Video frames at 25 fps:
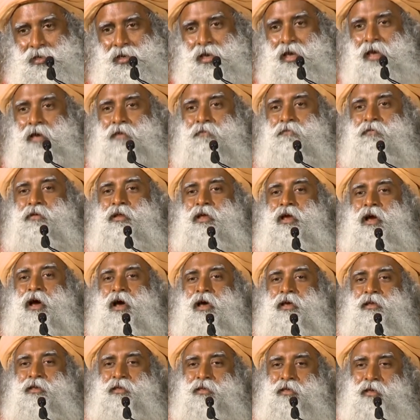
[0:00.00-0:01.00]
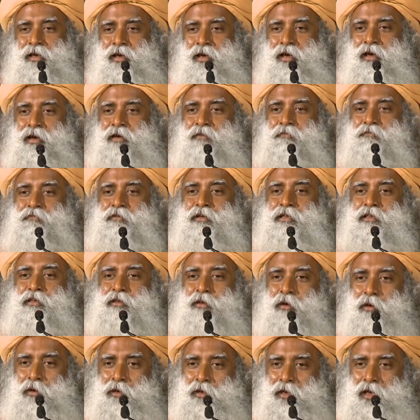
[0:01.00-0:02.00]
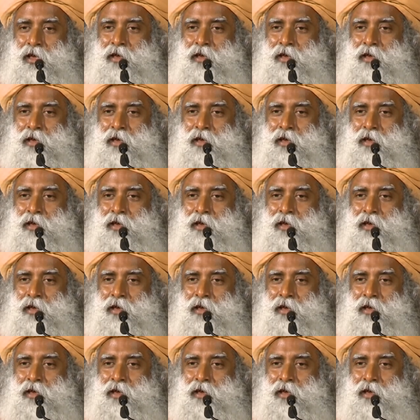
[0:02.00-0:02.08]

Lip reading: Every idea, every thought,